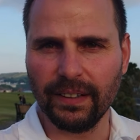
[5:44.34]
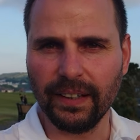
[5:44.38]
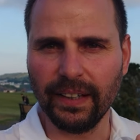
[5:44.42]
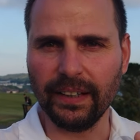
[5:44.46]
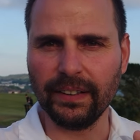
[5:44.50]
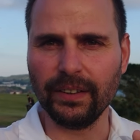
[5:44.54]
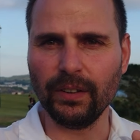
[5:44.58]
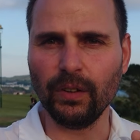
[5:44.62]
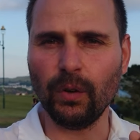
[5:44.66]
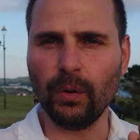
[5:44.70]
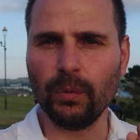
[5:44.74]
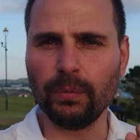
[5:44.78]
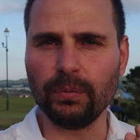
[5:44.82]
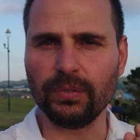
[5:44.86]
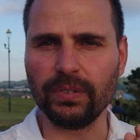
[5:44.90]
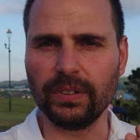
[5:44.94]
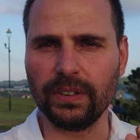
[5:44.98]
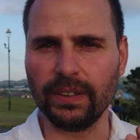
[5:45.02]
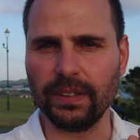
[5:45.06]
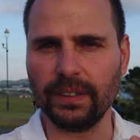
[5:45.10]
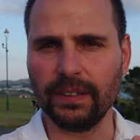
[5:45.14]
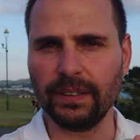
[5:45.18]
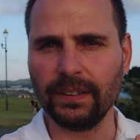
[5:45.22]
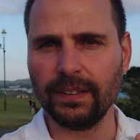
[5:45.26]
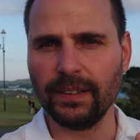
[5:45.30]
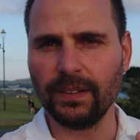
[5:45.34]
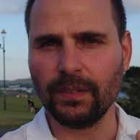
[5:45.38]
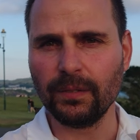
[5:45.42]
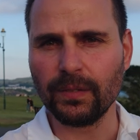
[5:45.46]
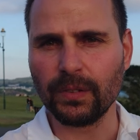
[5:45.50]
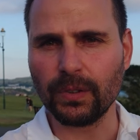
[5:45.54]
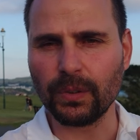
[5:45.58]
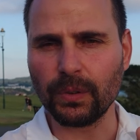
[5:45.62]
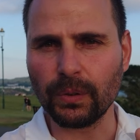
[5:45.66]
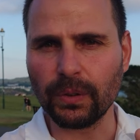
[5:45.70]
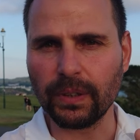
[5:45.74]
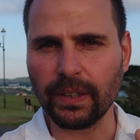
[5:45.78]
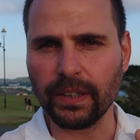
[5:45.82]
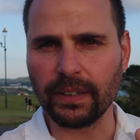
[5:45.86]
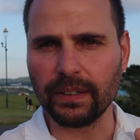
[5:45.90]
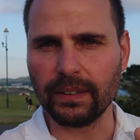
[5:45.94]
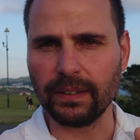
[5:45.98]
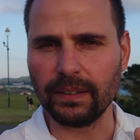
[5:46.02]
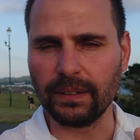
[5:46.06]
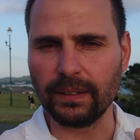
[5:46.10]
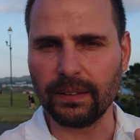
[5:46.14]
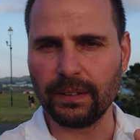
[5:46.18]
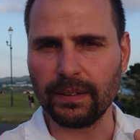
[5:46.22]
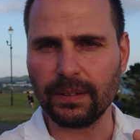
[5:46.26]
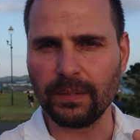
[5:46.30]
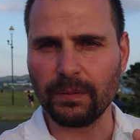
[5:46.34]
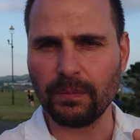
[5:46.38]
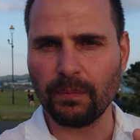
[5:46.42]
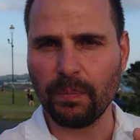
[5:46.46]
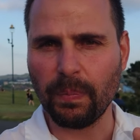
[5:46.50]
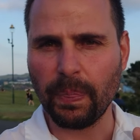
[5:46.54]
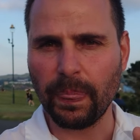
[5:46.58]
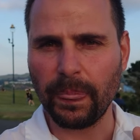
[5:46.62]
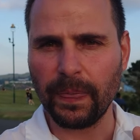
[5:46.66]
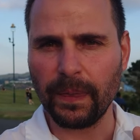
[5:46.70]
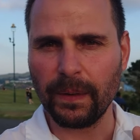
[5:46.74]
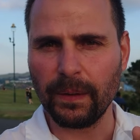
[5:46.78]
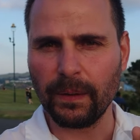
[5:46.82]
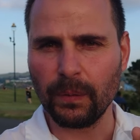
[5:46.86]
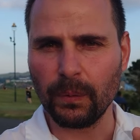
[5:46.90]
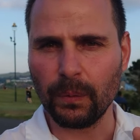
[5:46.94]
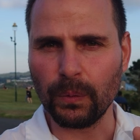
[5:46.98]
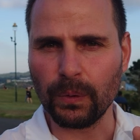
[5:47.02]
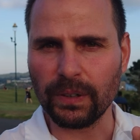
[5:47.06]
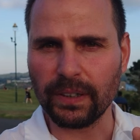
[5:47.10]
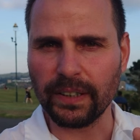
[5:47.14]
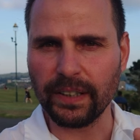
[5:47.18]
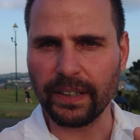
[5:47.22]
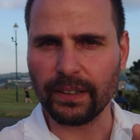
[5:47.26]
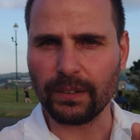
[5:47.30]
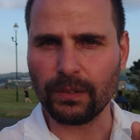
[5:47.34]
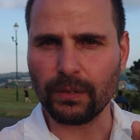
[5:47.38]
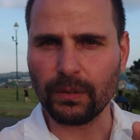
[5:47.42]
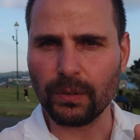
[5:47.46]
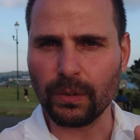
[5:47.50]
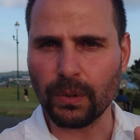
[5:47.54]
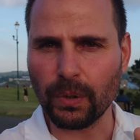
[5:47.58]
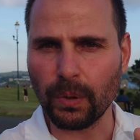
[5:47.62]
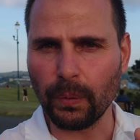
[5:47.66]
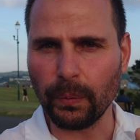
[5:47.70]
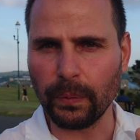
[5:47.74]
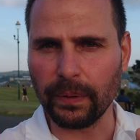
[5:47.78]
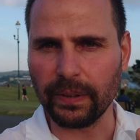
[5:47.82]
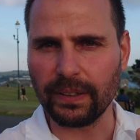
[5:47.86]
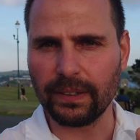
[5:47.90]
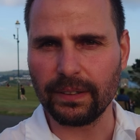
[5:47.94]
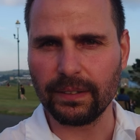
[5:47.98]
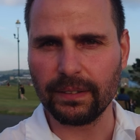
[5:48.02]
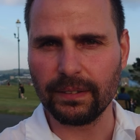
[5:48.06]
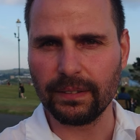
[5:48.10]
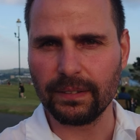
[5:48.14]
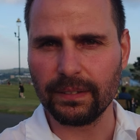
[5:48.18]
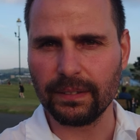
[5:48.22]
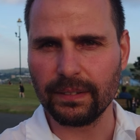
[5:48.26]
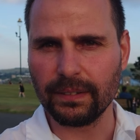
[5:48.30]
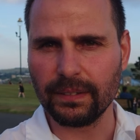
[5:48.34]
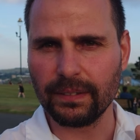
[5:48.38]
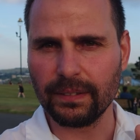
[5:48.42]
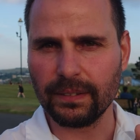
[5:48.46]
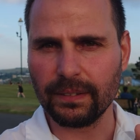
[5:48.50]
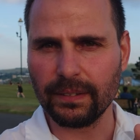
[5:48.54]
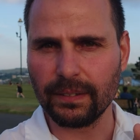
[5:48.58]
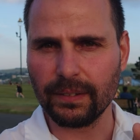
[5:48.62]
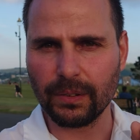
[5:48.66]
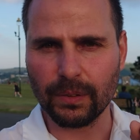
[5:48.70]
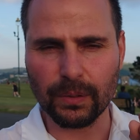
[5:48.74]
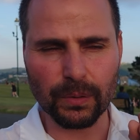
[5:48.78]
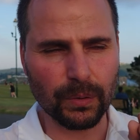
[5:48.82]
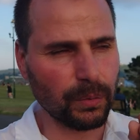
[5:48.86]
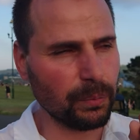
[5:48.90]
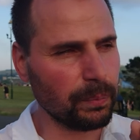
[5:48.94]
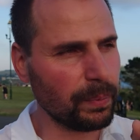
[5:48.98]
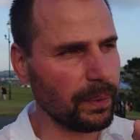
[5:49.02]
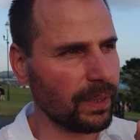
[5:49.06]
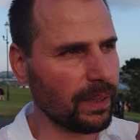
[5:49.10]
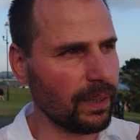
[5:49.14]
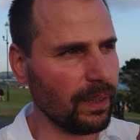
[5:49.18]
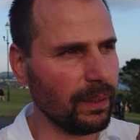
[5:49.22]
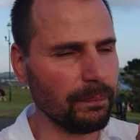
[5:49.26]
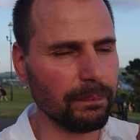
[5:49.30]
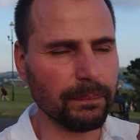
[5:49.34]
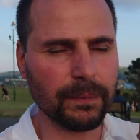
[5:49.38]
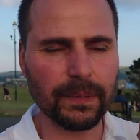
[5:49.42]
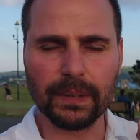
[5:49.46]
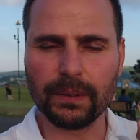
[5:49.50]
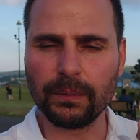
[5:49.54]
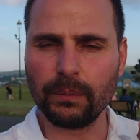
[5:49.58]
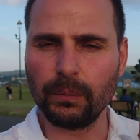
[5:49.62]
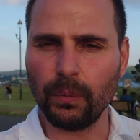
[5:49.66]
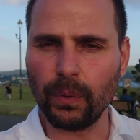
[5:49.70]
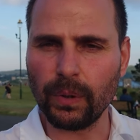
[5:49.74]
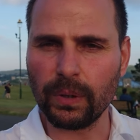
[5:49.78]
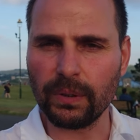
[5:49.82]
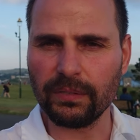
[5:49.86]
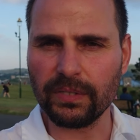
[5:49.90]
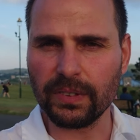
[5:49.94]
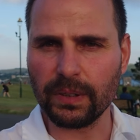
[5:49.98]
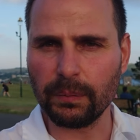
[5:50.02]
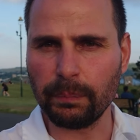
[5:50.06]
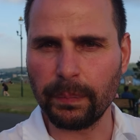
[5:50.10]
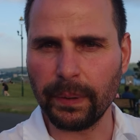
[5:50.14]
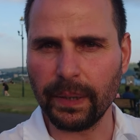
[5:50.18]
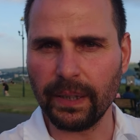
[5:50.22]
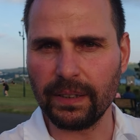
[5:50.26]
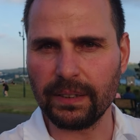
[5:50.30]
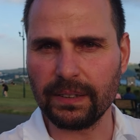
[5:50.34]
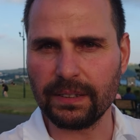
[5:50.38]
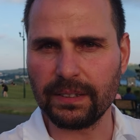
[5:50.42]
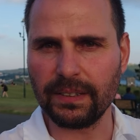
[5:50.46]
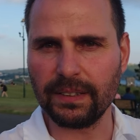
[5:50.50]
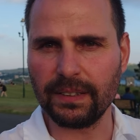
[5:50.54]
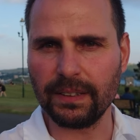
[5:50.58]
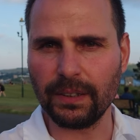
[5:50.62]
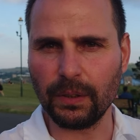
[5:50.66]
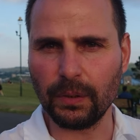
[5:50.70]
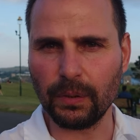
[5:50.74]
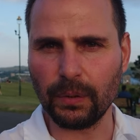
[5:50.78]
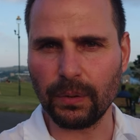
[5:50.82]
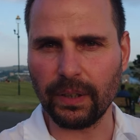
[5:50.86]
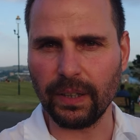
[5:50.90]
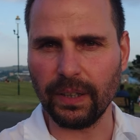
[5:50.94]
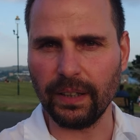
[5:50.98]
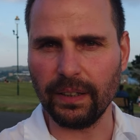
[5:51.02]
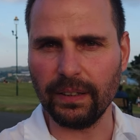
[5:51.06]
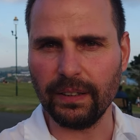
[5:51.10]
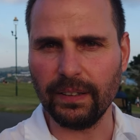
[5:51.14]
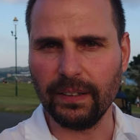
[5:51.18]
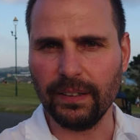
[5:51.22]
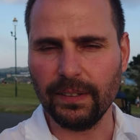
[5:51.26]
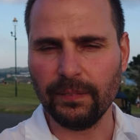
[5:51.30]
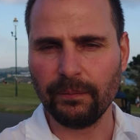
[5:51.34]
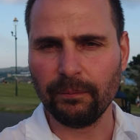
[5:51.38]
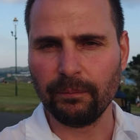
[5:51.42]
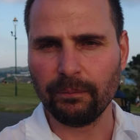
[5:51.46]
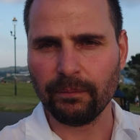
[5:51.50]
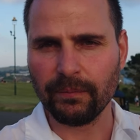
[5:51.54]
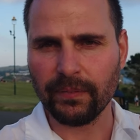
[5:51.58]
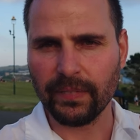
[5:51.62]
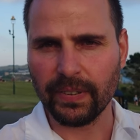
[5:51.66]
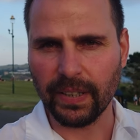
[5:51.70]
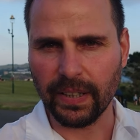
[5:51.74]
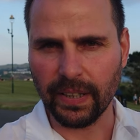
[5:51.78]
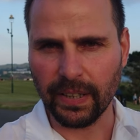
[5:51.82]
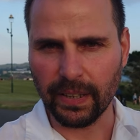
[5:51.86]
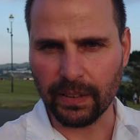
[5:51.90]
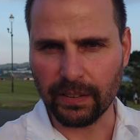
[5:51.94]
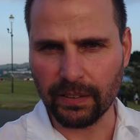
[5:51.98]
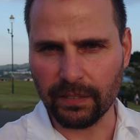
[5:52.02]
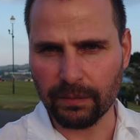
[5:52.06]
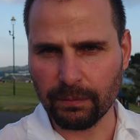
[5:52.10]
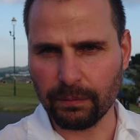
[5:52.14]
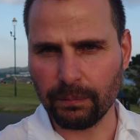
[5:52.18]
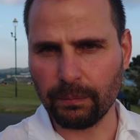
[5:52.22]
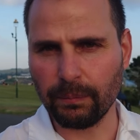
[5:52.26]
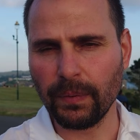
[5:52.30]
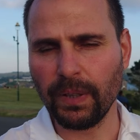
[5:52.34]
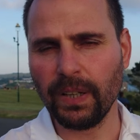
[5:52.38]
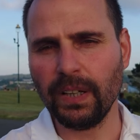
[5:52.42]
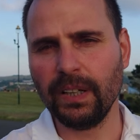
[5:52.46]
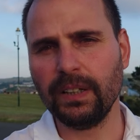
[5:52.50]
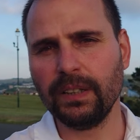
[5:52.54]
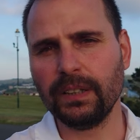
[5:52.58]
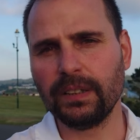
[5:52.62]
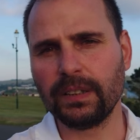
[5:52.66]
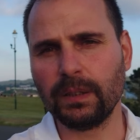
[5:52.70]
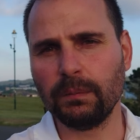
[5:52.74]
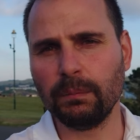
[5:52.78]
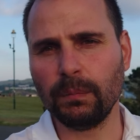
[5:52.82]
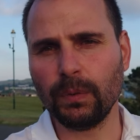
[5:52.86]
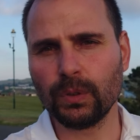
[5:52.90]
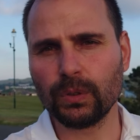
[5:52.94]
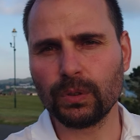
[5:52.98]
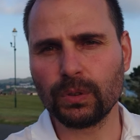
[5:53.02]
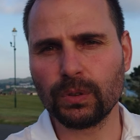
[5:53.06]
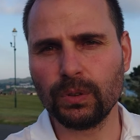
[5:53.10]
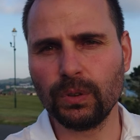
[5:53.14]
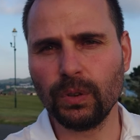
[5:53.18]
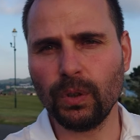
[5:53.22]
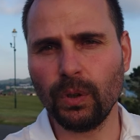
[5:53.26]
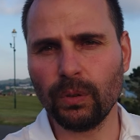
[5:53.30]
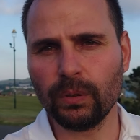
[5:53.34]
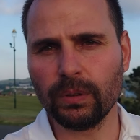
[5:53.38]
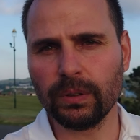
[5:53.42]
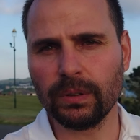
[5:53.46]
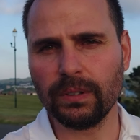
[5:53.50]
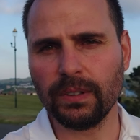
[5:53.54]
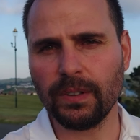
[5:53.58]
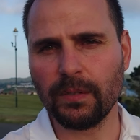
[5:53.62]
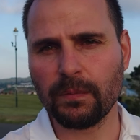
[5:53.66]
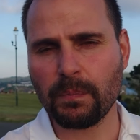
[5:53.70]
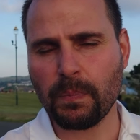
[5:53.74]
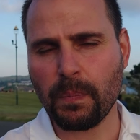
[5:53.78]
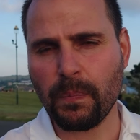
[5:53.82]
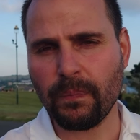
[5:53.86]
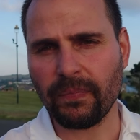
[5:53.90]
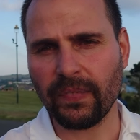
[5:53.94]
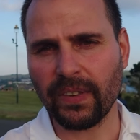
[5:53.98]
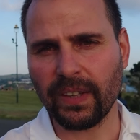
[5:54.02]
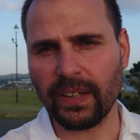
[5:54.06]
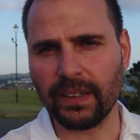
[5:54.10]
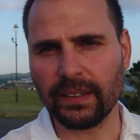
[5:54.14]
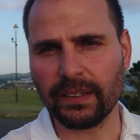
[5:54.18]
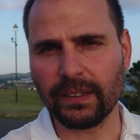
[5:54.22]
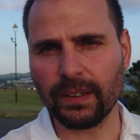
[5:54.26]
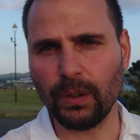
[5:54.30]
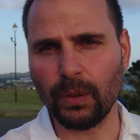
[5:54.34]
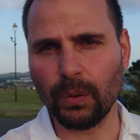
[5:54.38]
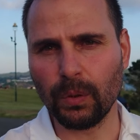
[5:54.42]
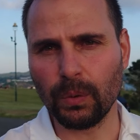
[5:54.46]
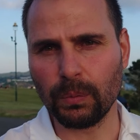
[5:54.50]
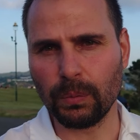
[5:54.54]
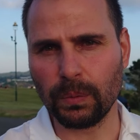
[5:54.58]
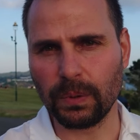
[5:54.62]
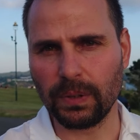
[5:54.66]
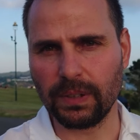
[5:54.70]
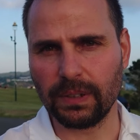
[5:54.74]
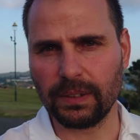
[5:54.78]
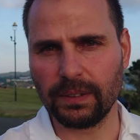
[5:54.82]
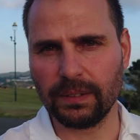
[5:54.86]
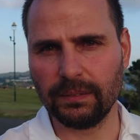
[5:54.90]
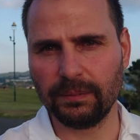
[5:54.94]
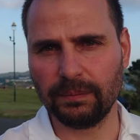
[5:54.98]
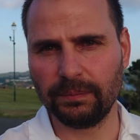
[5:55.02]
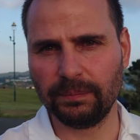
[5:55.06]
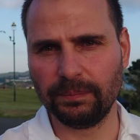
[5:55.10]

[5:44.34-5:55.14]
And hopefully together we'll get to grow it to become one of the biggest in the UK and the most known in the whole world.